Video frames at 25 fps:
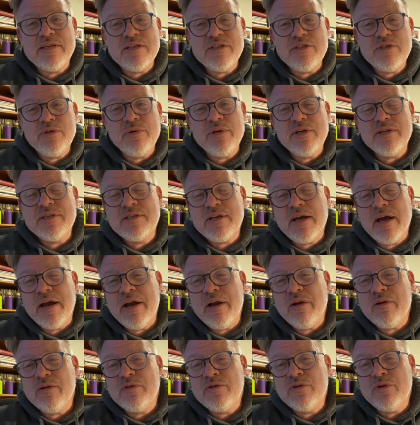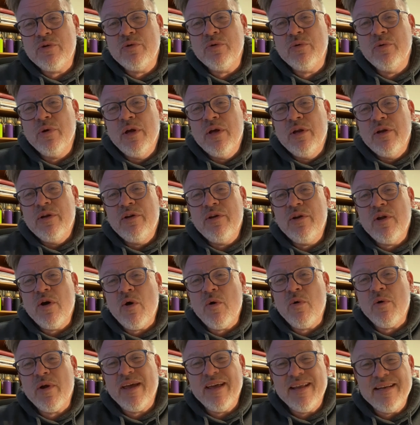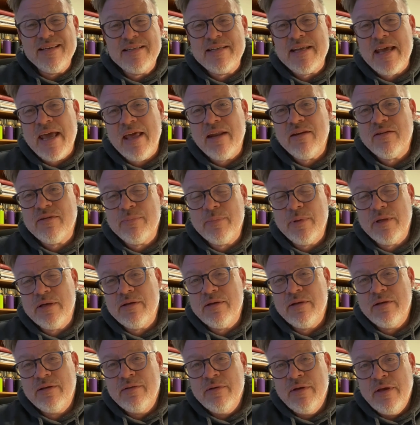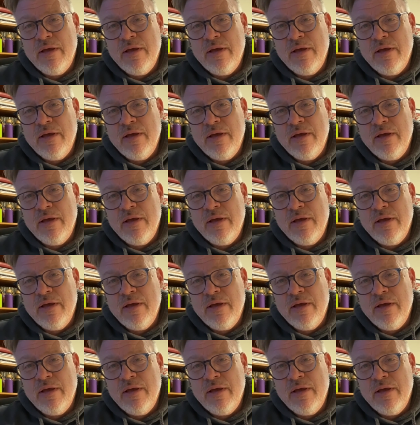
as you desire to know contentment,